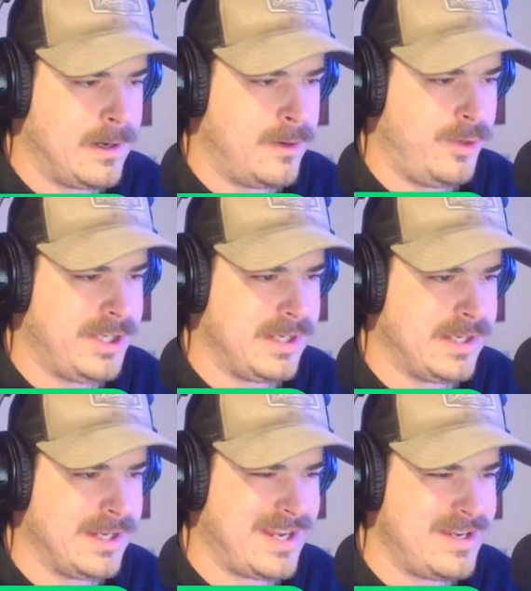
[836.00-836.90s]
we can
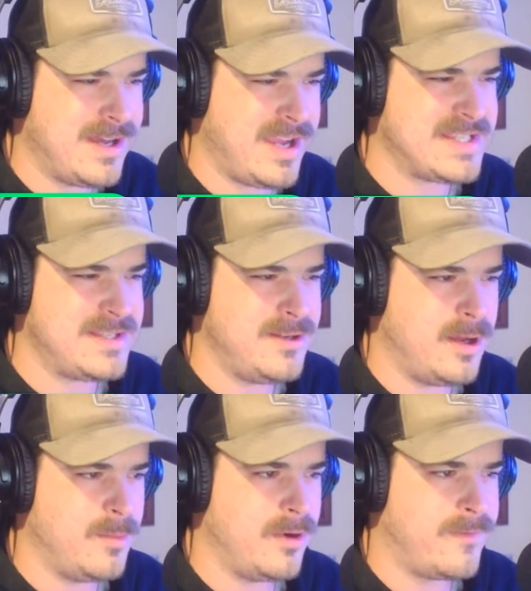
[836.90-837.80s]
get a nice
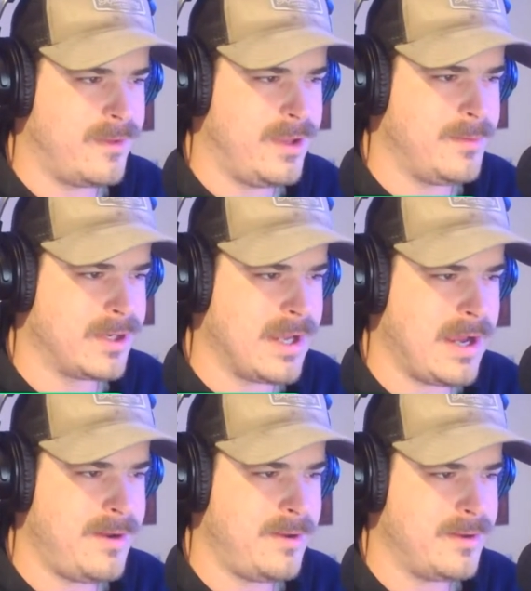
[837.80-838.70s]
number for them to
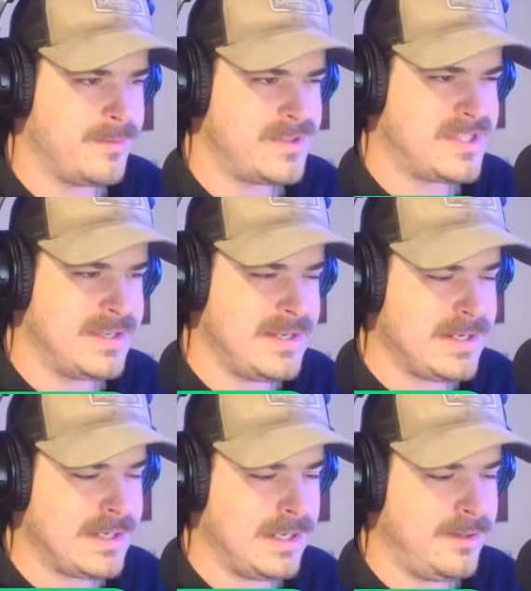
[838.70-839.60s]
kind of
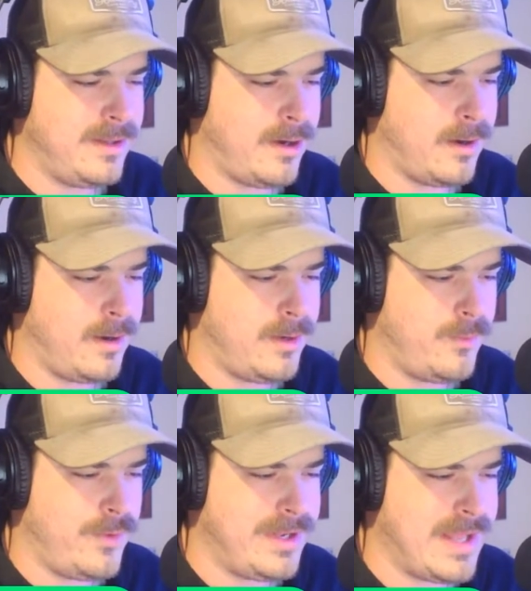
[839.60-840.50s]
sneak in there
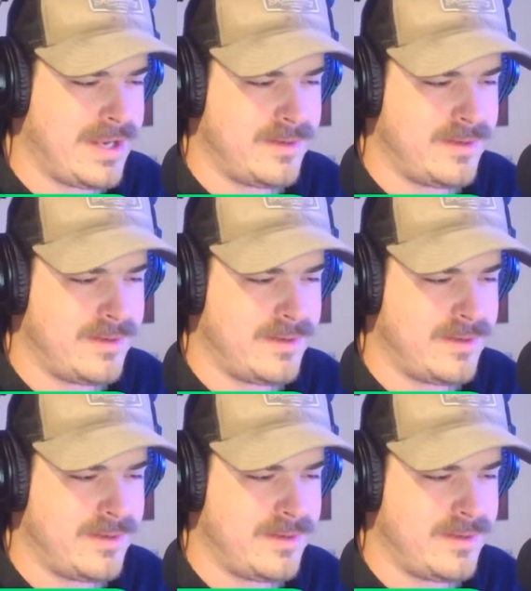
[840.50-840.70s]
and win that